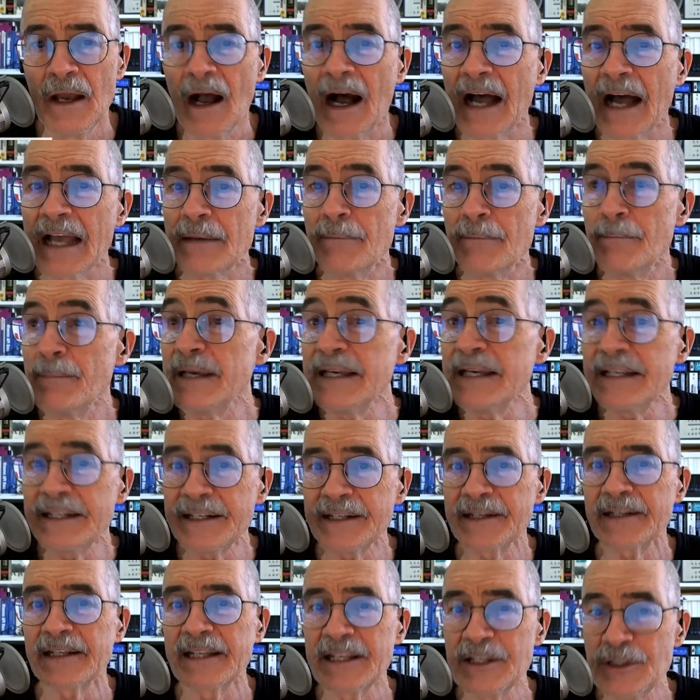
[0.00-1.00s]
I
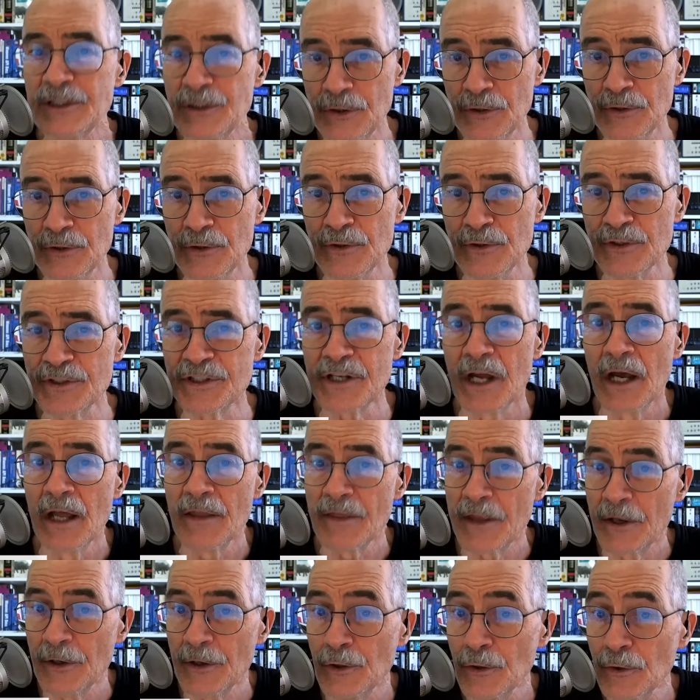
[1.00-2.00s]
immediately used
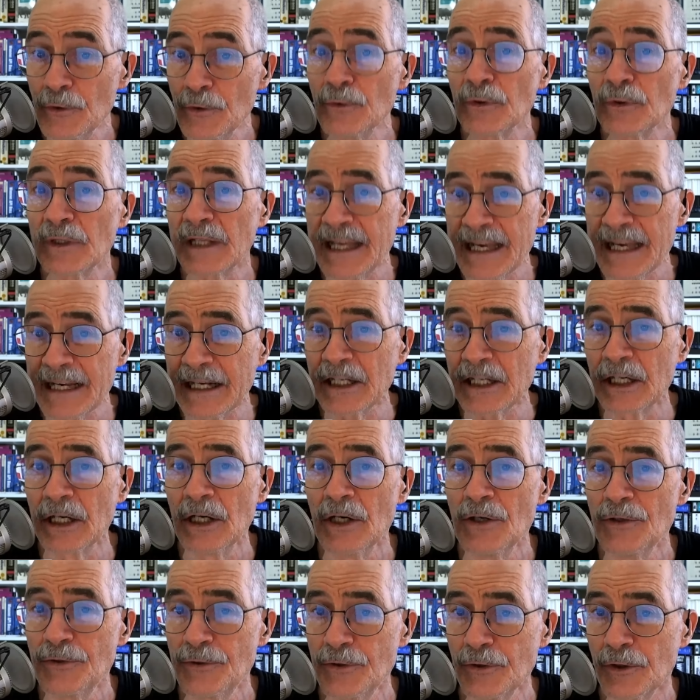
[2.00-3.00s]
the new link
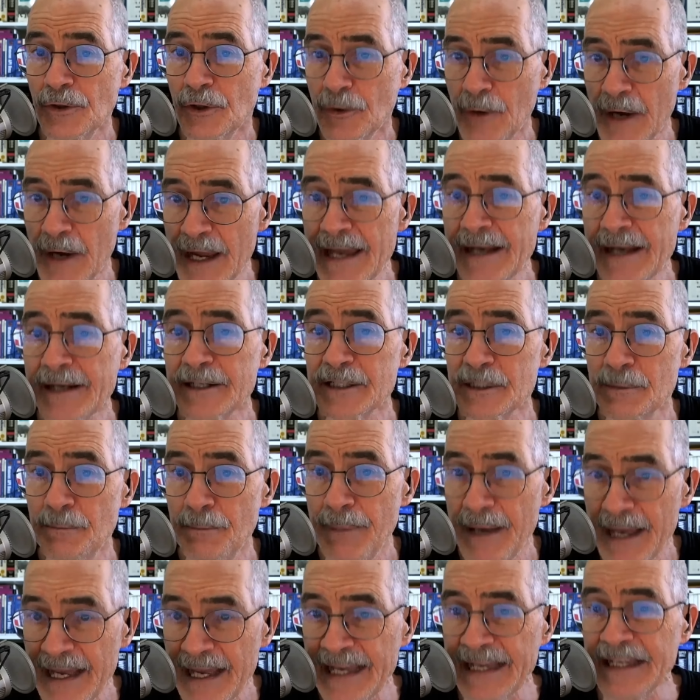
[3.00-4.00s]
to Craig's
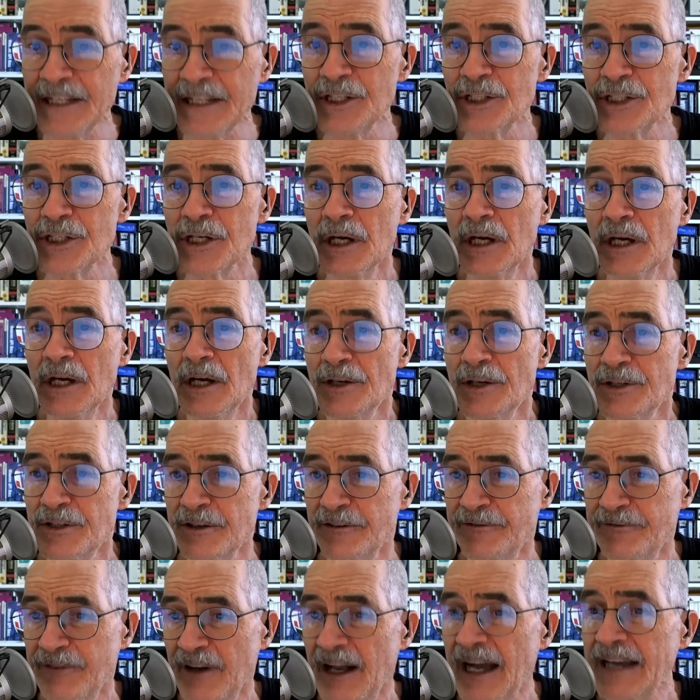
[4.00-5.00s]
page to
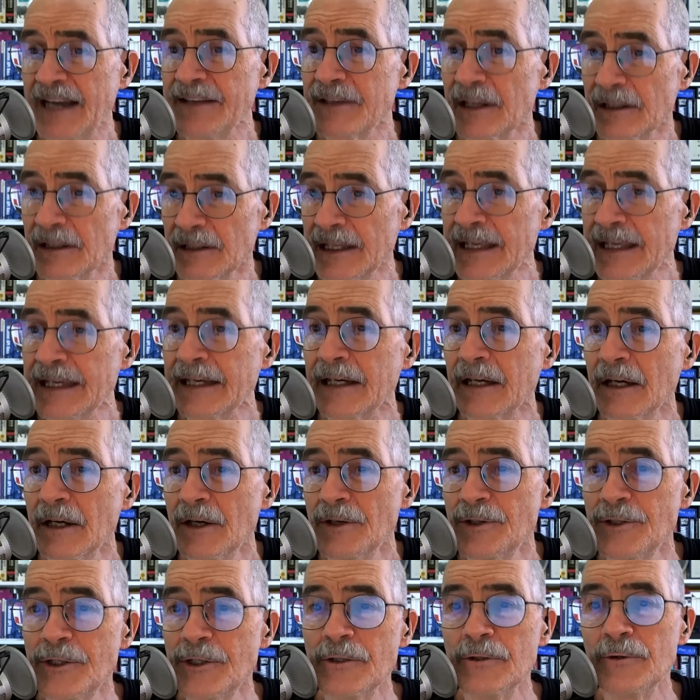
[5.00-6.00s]
find the link
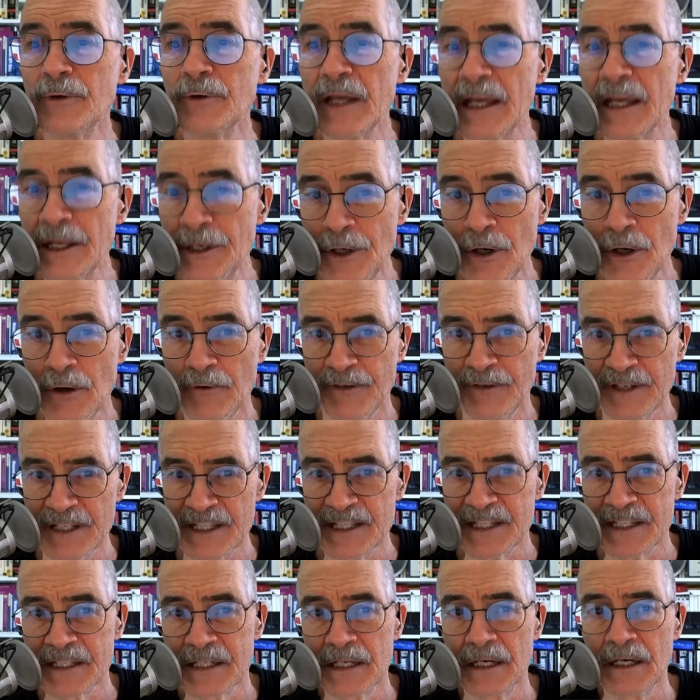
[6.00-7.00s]
to
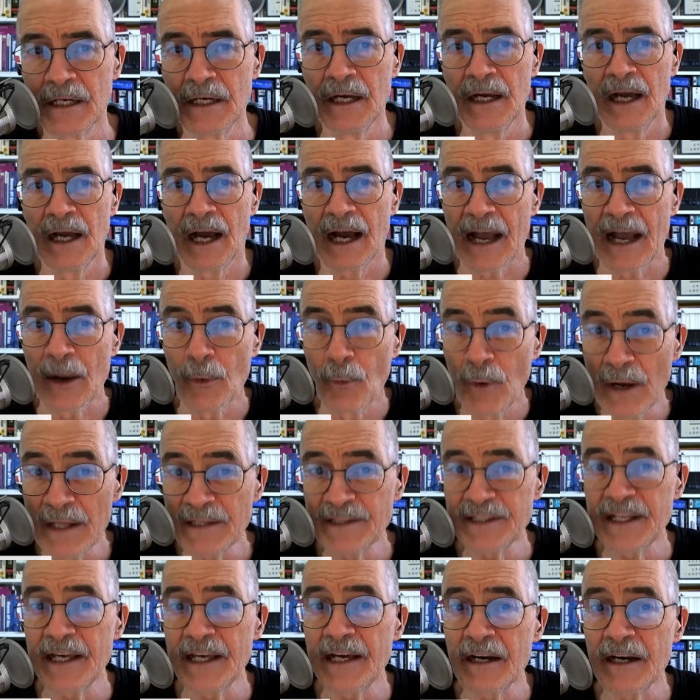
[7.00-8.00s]
Innovis. I
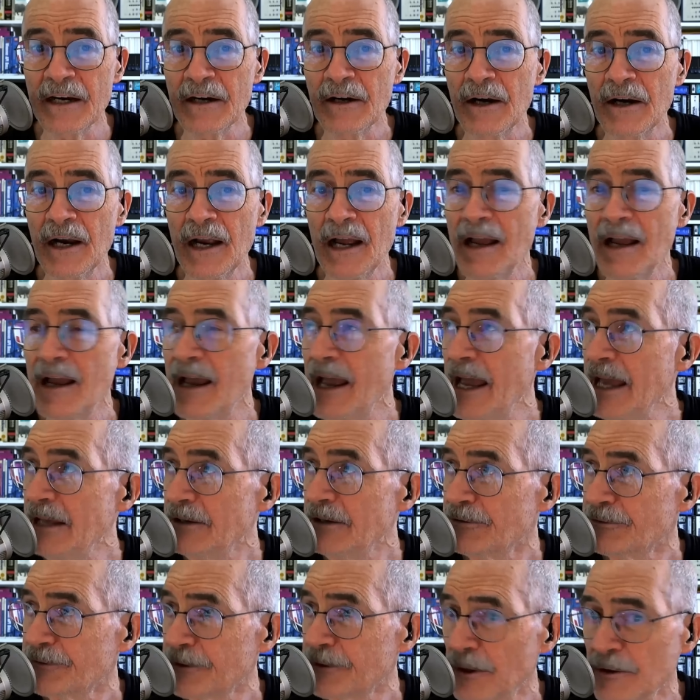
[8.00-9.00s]
went there
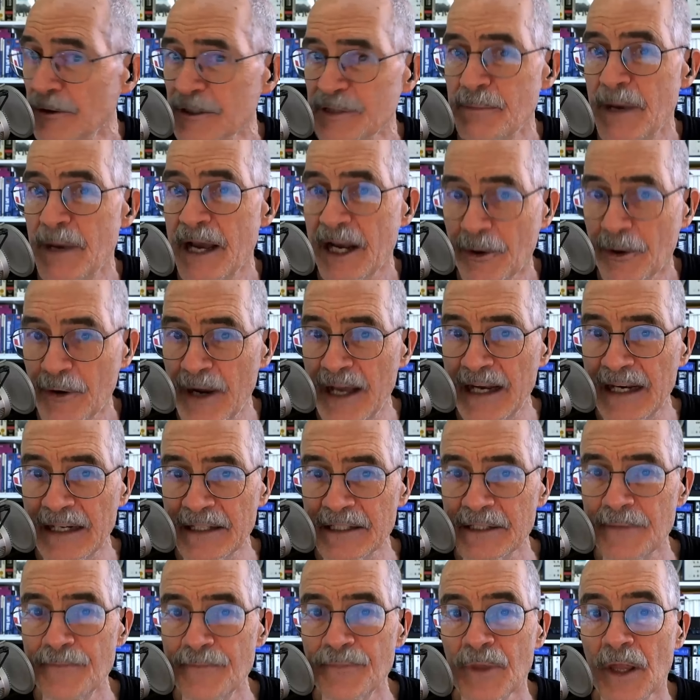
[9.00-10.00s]
and froze my
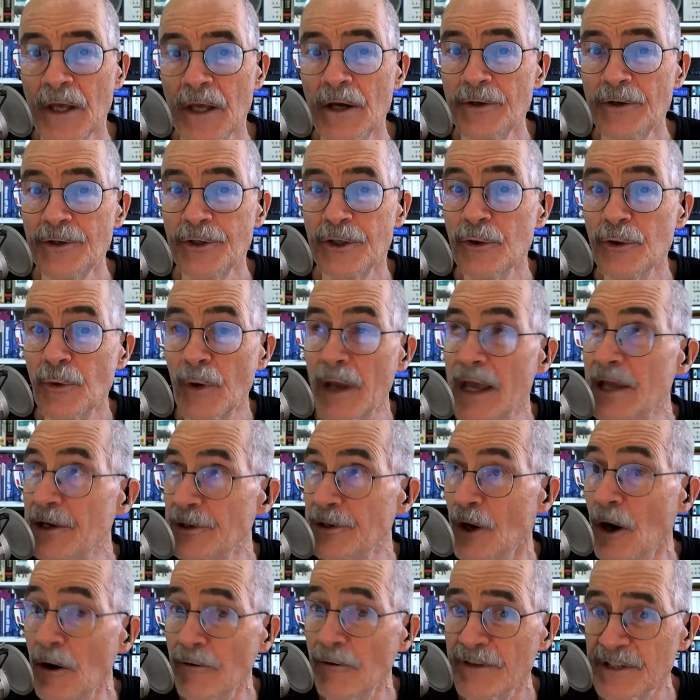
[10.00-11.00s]
credit. To
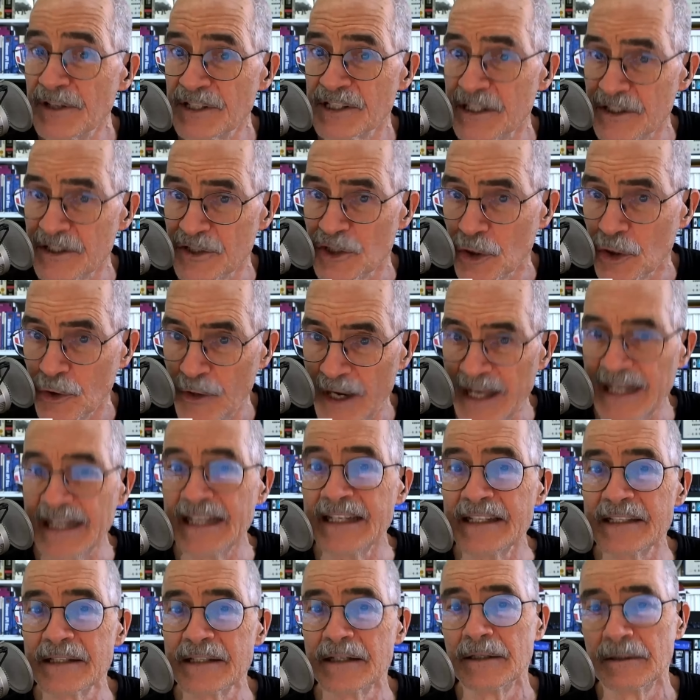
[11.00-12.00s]
Innovis's
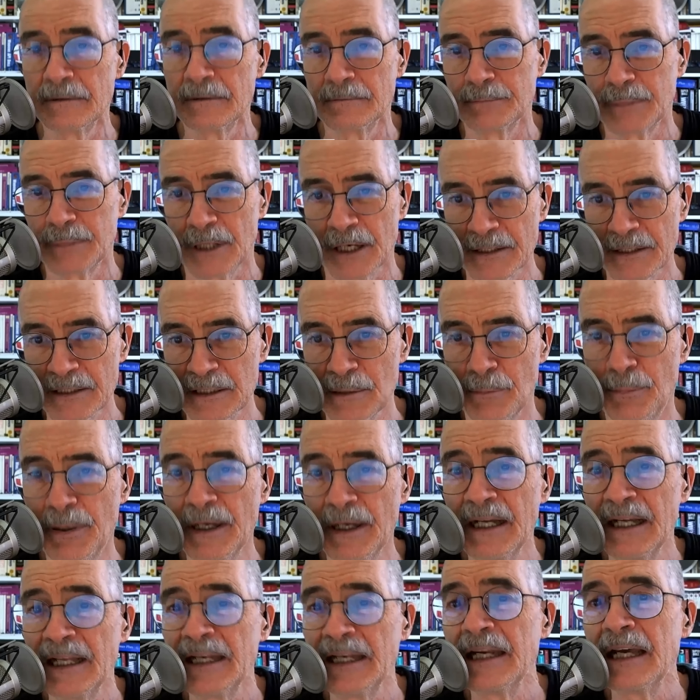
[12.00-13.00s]
credit, pardon the
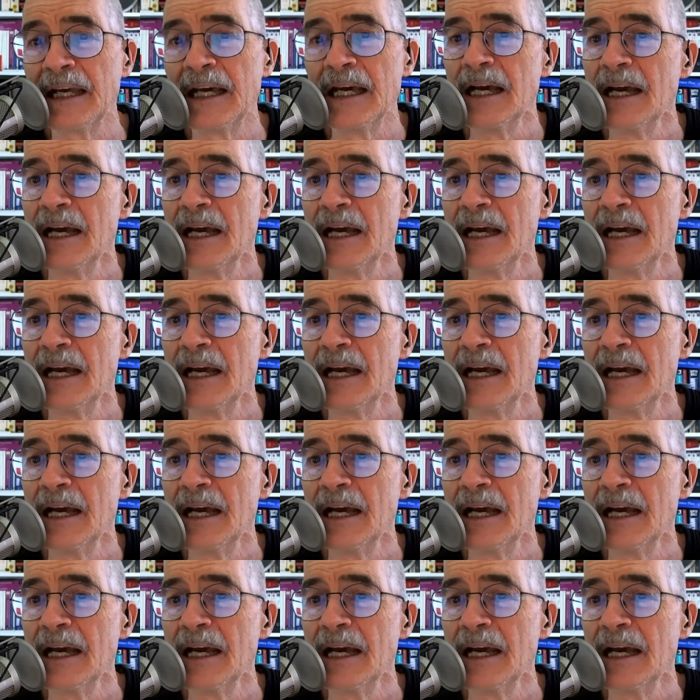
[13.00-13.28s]
pun,